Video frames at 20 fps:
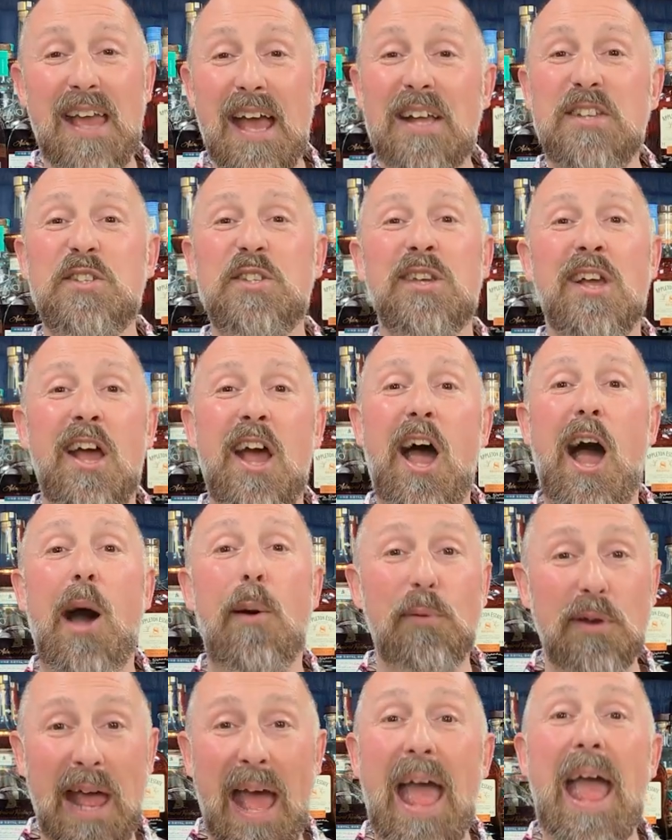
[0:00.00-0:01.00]
Yes,
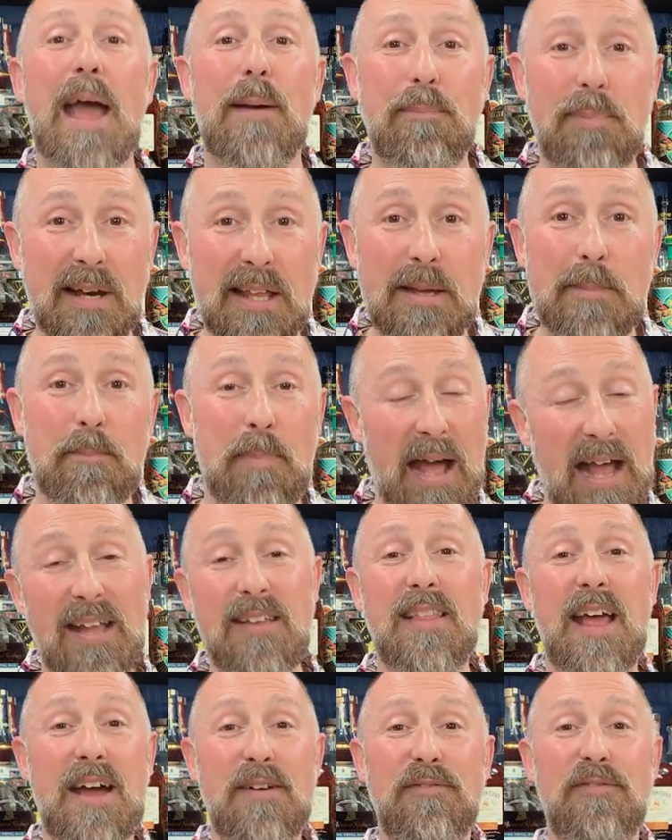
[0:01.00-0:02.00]
I would happily pay